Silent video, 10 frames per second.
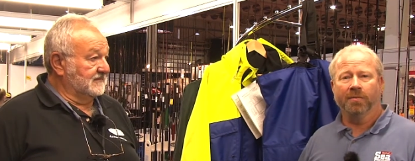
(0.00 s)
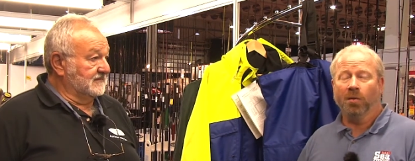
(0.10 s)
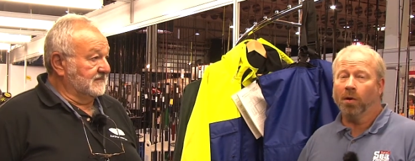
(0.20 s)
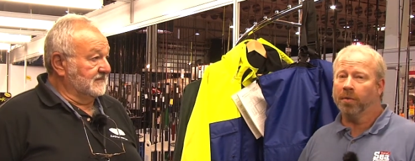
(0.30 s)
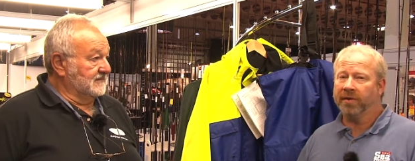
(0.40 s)

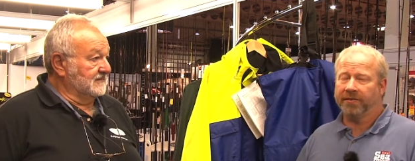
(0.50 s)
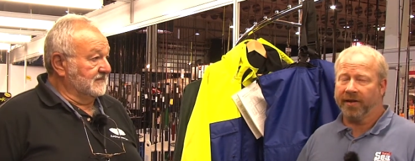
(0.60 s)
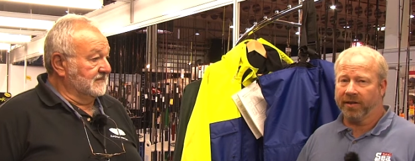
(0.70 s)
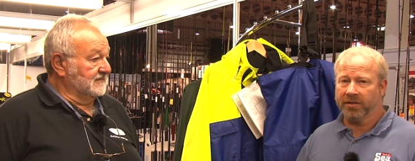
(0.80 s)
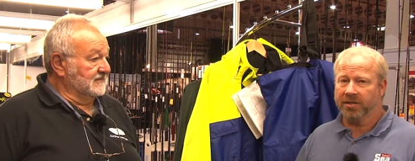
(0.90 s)
Speaker 1: But what we
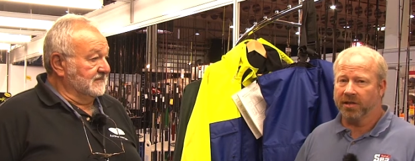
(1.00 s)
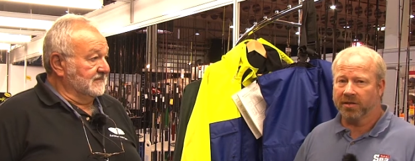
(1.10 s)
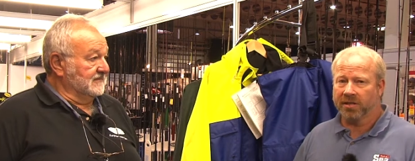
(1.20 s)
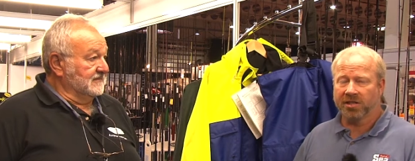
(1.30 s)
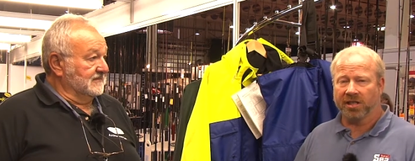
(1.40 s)
fail to do
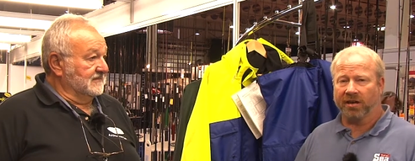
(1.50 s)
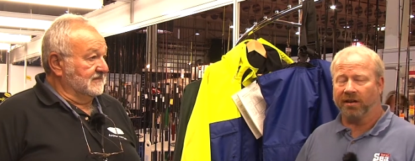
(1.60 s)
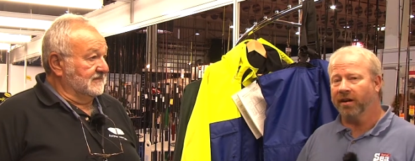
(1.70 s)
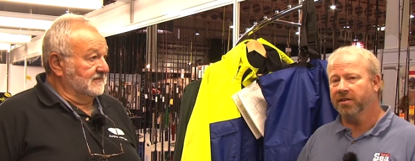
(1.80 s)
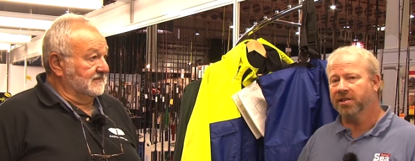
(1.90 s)
is consider
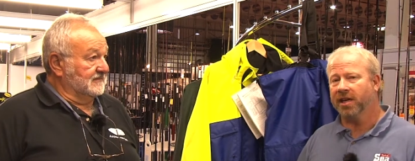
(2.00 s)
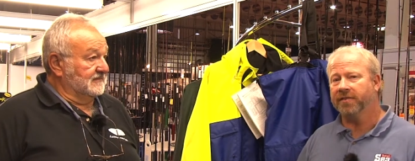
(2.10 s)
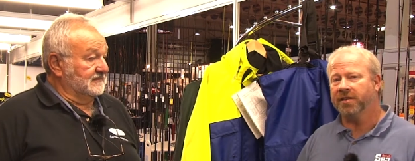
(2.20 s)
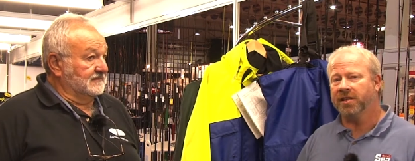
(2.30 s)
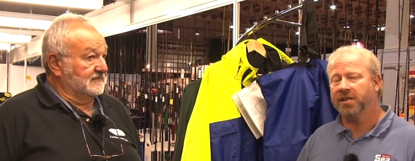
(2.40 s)
our own
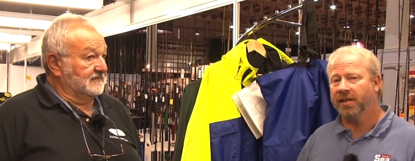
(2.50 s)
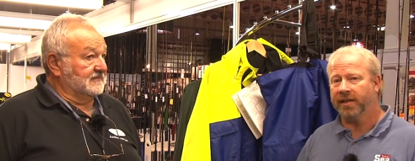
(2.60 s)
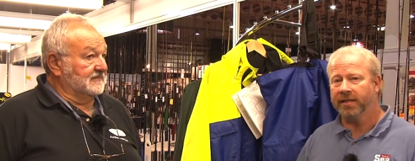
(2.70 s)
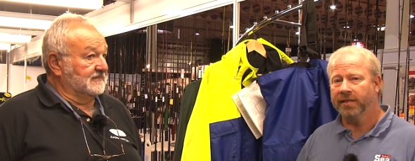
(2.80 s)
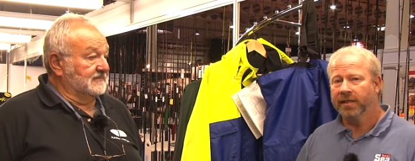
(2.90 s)
safety at
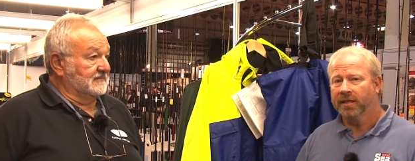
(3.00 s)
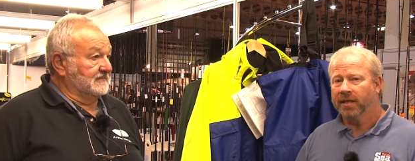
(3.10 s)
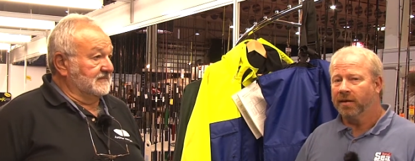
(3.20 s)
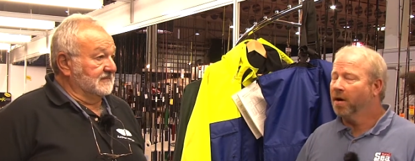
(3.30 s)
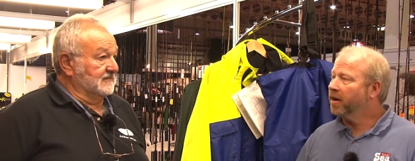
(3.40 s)
sea.
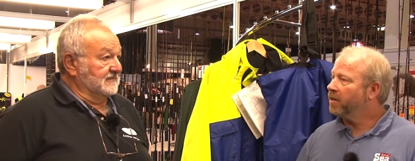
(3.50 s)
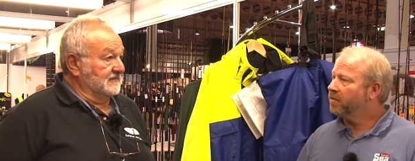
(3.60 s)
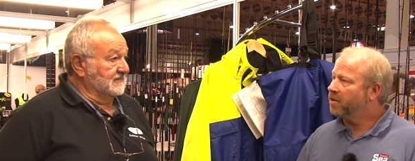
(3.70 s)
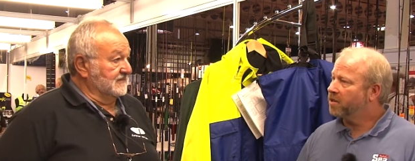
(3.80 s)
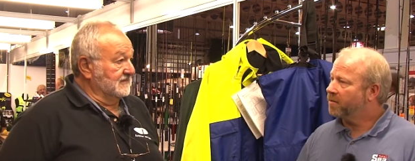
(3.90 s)
Mike,
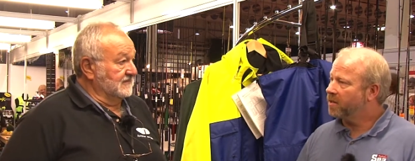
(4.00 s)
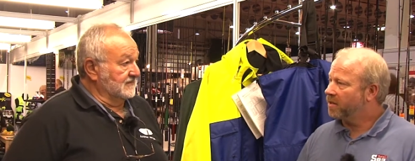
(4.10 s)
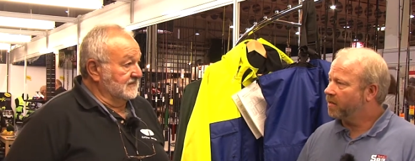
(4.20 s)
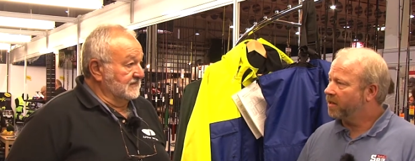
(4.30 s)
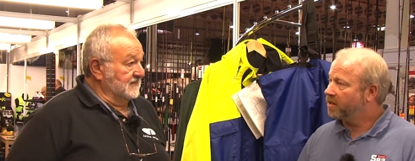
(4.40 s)
you've got something to
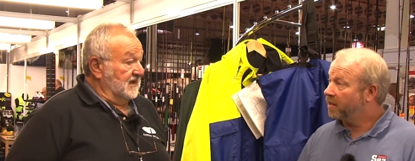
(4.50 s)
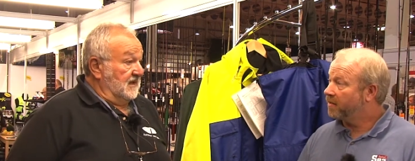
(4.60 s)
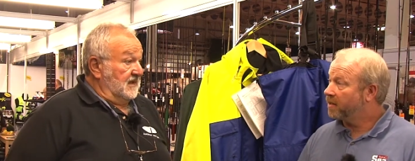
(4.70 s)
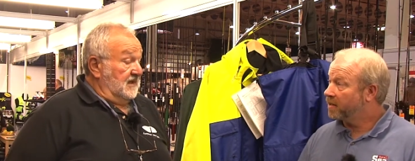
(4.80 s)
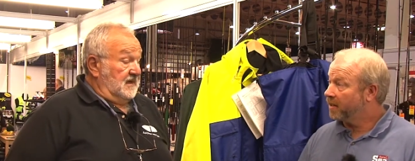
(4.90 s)
say about
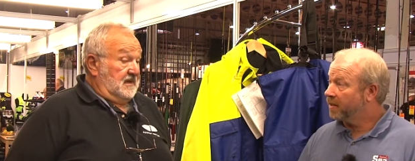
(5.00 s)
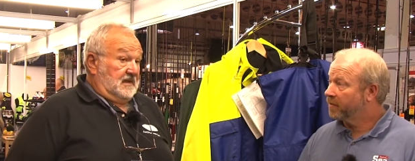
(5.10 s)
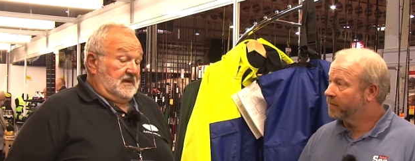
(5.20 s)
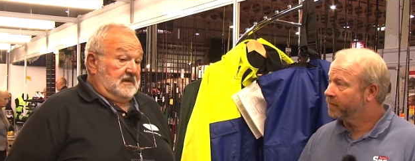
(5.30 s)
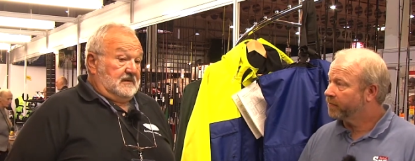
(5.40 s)
safety at sea.
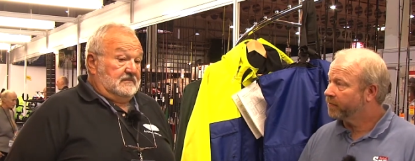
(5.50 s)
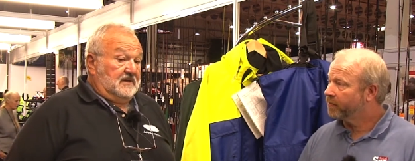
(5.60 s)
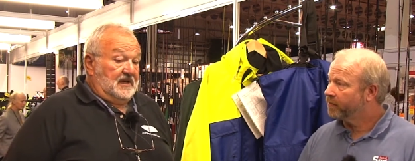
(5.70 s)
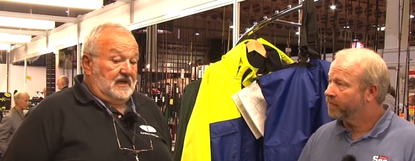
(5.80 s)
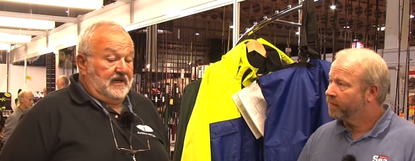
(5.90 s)

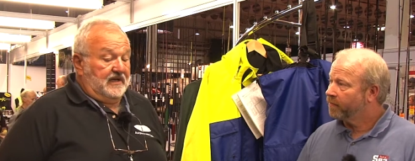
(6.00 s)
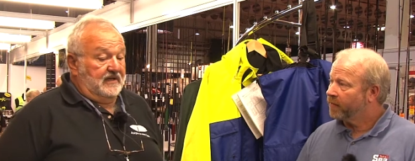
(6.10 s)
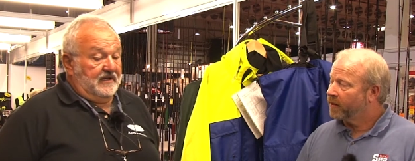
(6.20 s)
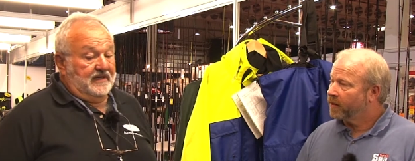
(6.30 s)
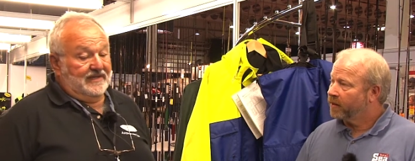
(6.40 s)
Speaker 2: Well,
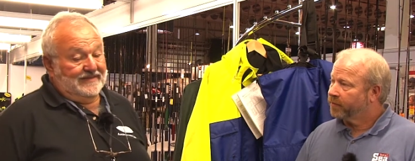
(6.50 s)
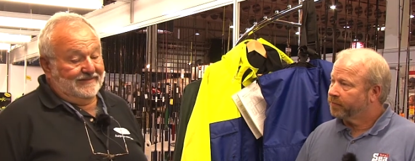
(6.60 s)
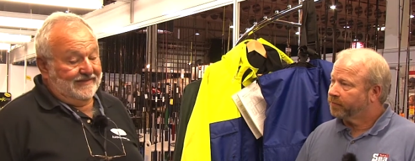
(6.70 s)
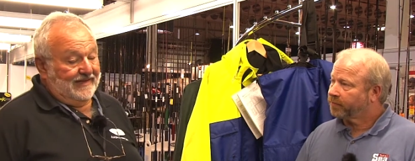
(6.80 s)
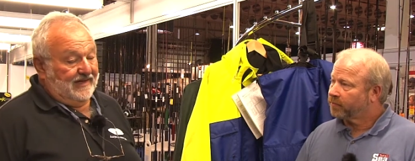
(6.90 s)

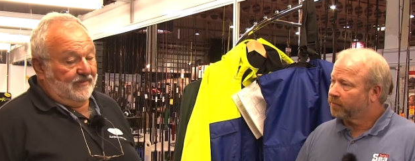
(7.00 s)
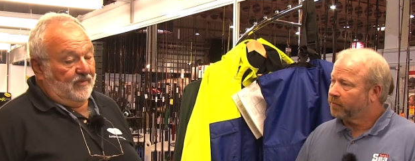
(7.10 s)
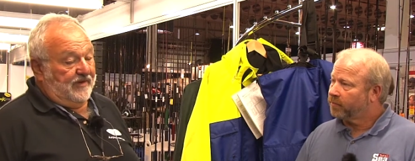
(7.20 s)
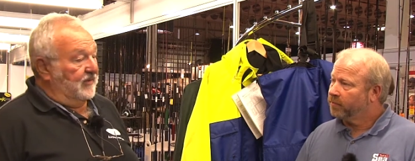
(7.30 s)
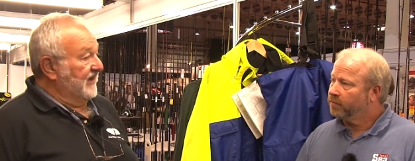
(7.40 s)

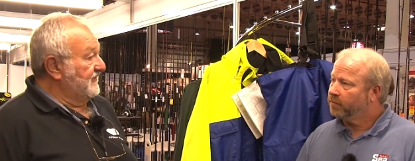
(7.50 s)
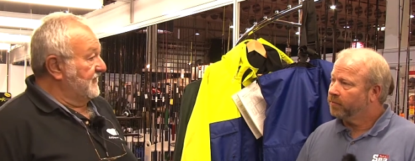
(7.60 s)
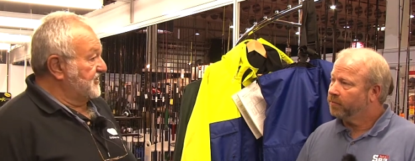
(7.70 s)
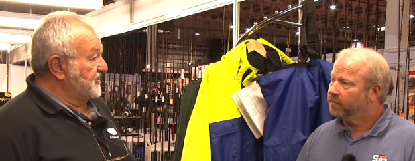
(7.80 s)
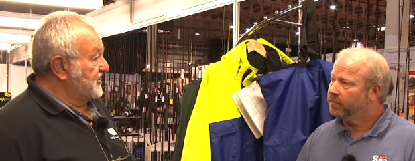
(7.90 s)
we all eat
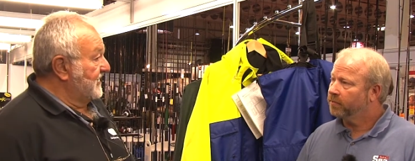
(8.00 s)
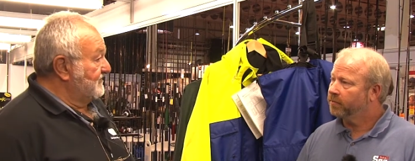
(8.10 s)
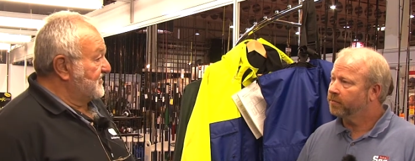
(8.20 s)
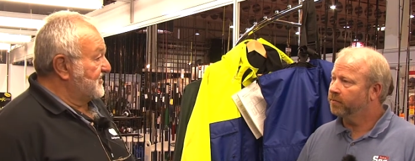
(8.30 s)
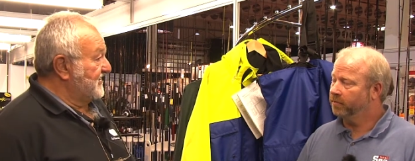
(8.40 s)
fish and
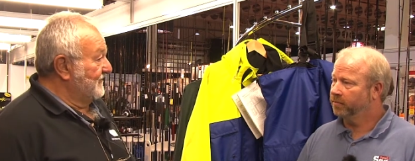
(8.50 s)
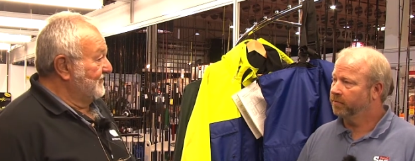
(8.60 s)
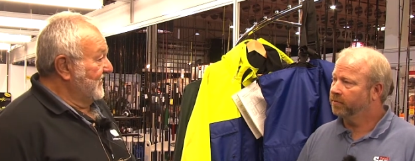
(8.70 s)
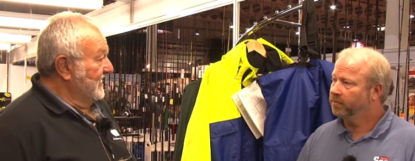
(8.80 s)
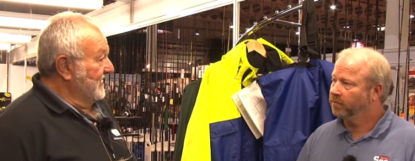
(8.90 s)
chips. Mm -hmm.
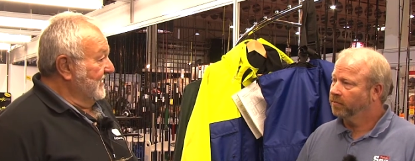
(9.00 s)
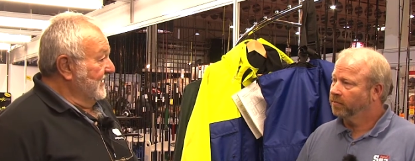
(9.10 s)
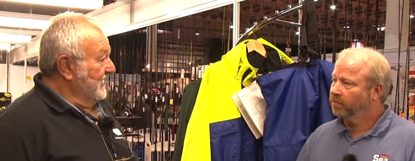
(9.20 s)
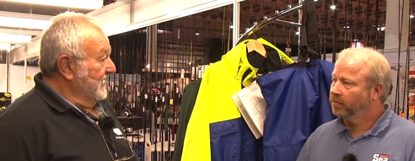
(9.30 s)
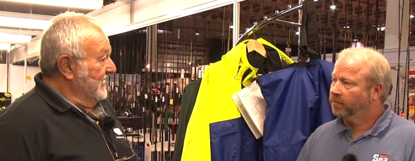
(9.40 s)

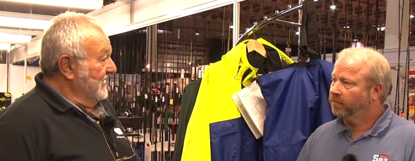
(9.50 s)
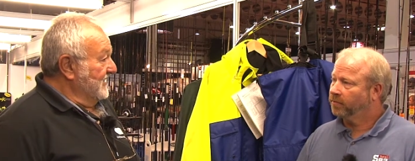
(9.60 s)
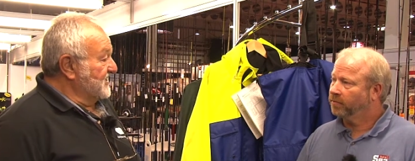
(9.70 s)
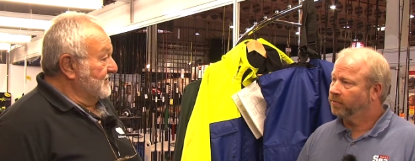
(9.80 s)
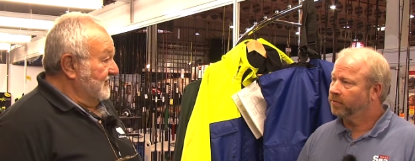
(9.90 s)

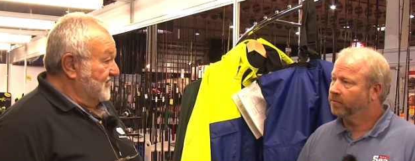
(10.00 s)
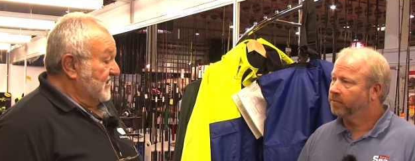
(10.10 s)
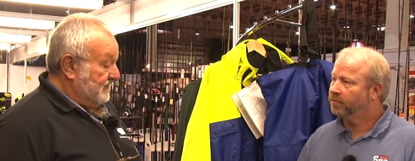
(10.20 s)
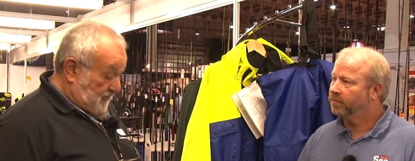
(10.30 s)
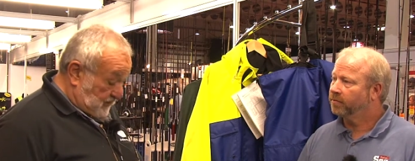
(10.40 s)
Some of us
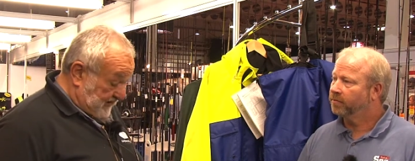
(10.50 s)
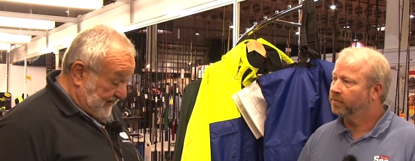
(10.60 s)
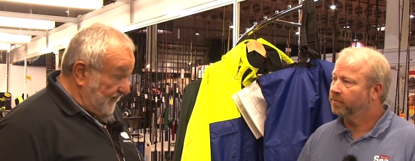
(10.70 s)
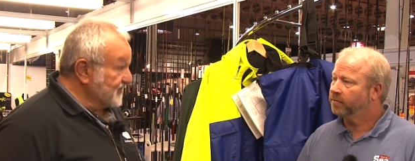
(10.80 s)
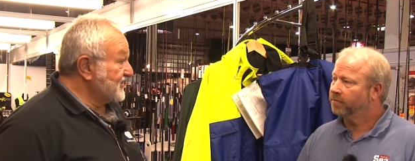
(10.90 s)
eat more than
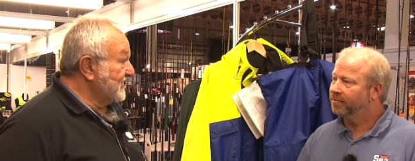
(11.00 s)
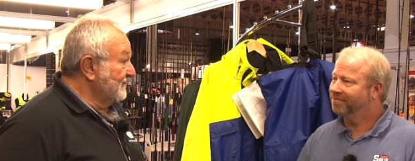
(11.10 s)
others.